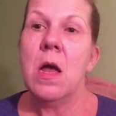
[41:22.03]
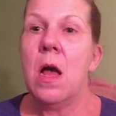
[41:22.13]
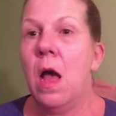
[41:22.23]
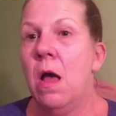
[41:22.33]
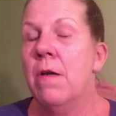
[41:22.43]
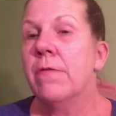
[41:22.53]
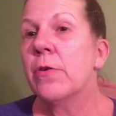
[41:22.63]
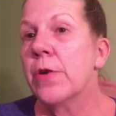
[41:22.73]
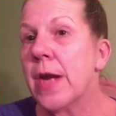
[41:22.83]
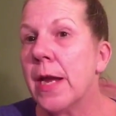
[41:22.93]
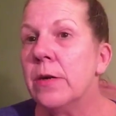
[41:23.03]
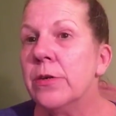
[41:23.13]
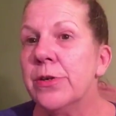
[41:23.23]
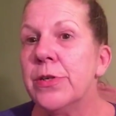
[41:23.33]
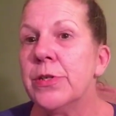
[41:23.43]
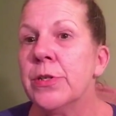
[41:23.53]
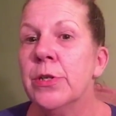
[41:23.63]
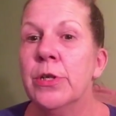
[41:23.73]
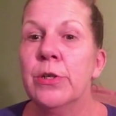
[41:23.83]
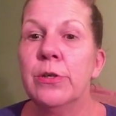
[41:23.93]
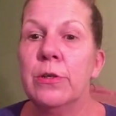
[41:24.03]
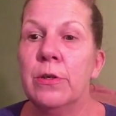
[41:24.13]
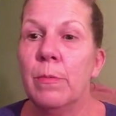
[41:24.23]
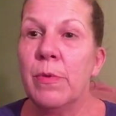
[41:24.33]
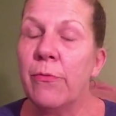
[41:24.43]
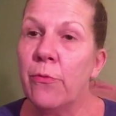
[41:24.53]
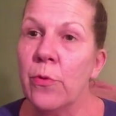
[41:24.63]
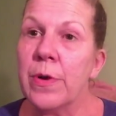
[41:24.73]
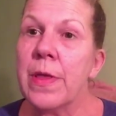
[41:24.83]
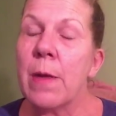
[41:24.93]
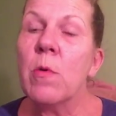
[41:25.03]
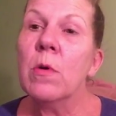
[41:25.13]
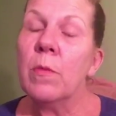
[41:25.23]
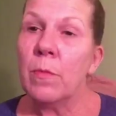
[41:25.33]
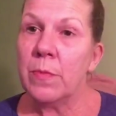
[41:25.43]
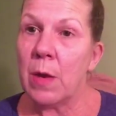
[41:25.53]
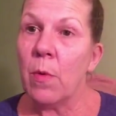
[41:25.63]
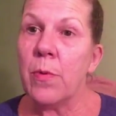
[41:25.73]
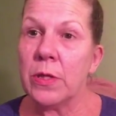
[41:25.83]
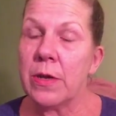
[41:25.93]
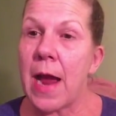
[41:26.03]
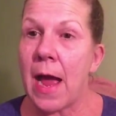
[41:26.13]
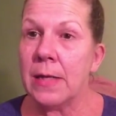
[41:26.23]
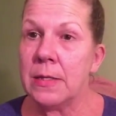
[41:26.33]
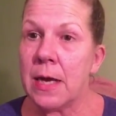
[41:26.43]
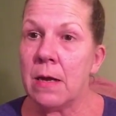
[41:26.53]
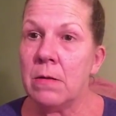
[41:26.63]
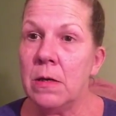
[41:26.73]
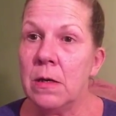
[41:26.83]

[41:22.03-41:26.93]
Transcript: of creators before they will put their ads out,